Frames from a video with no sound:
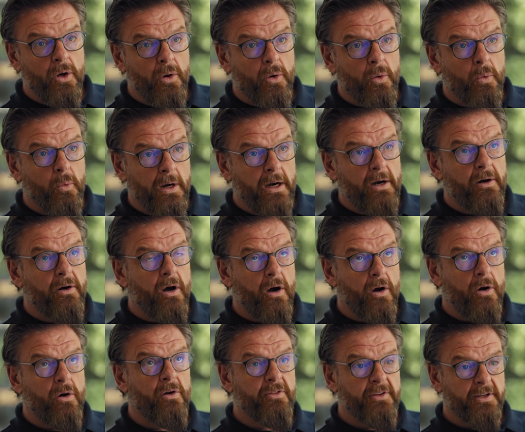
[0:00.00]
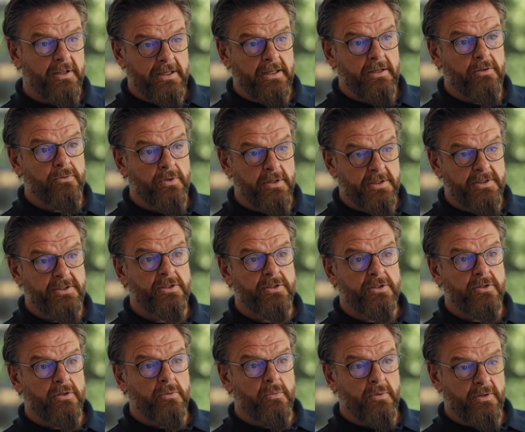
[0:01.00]
Where are the key
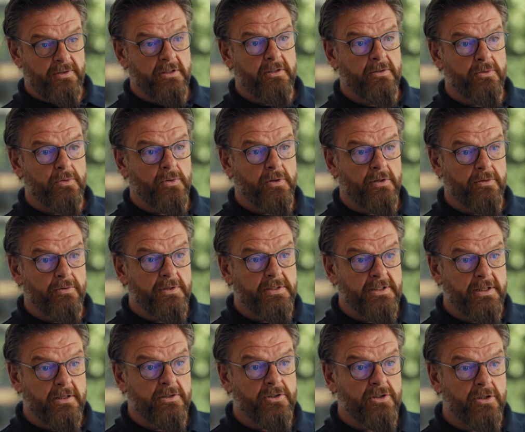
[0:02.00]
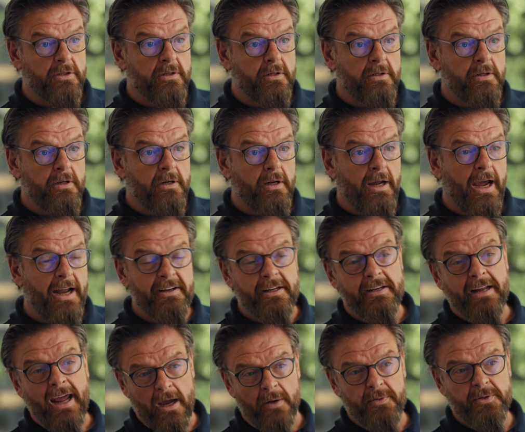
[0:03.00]
risks within an organisation? And then
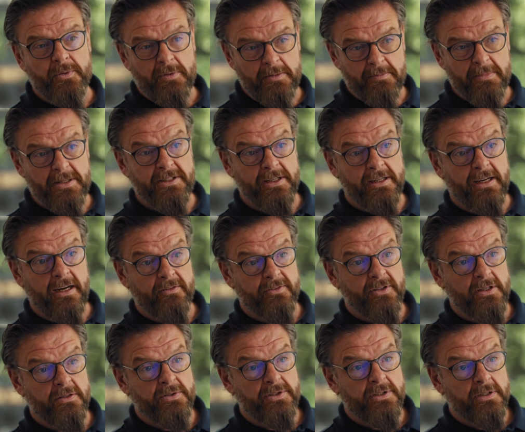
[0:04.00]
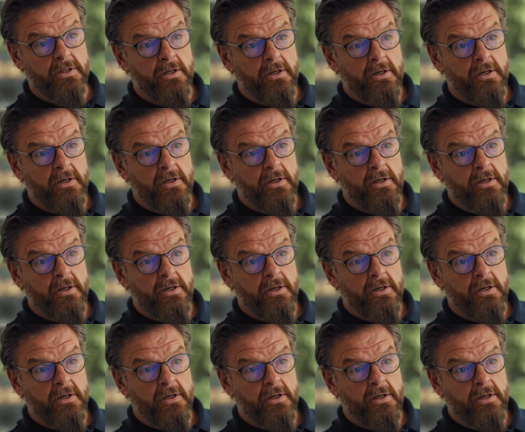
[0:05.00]
how do we mitigate those?